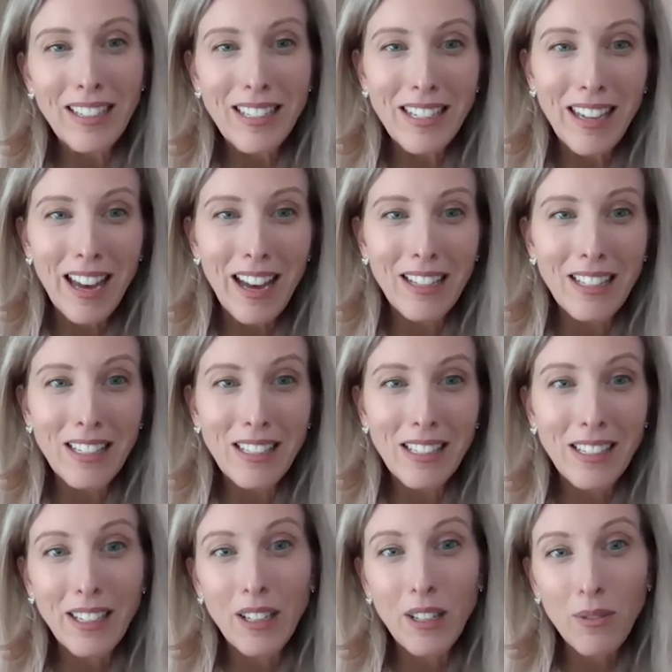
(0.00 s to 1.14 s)
to get
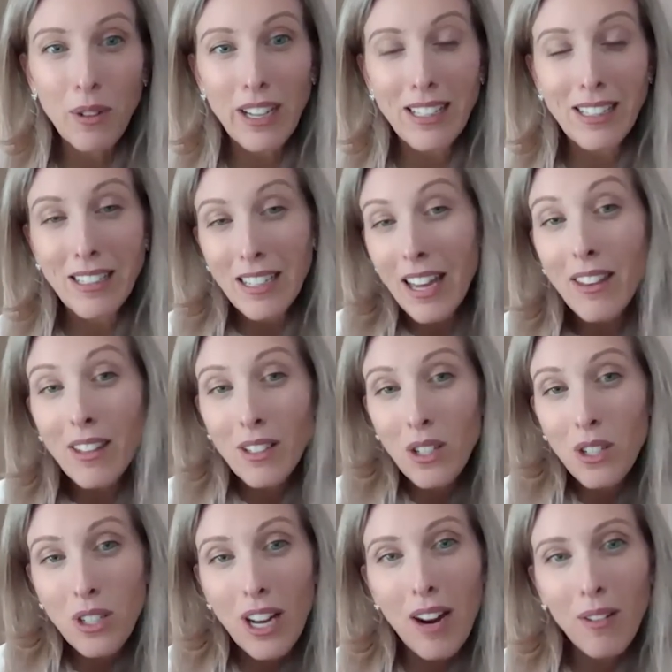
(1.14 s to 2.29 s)
legal advice together, to
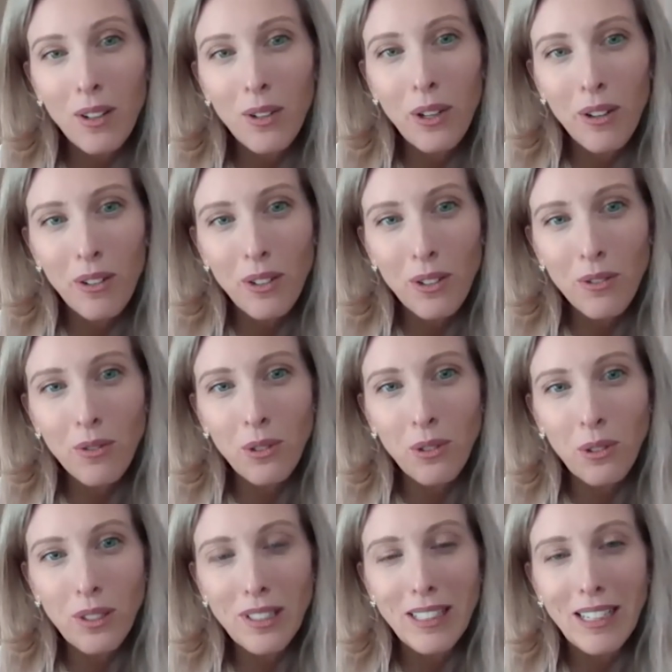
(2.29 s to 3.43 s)
share a lawyer on
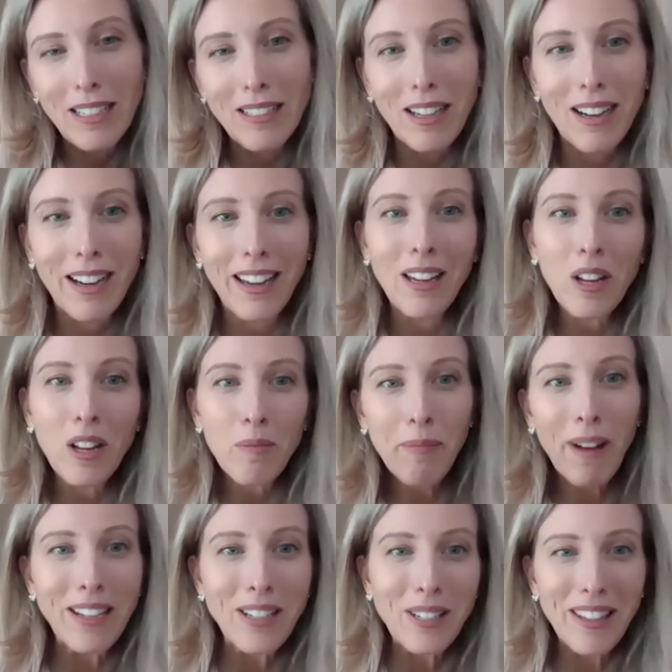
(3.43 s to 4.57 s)
divorce. And I
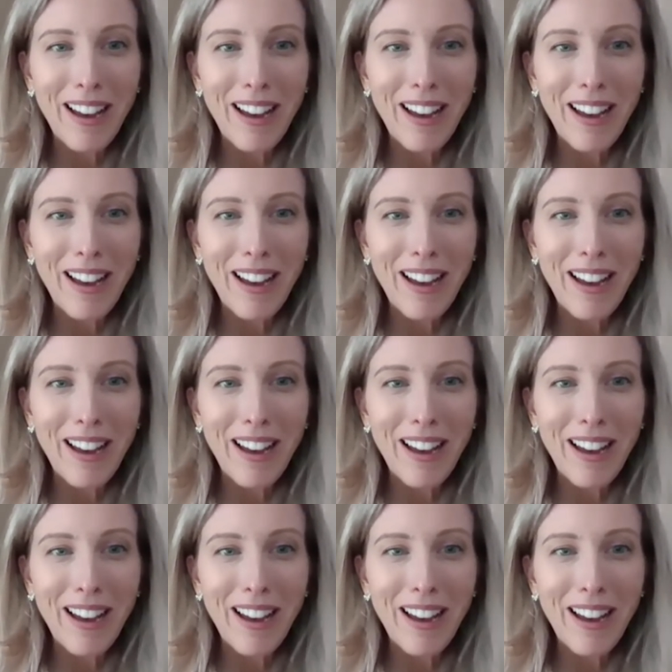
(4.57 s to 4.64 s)
manage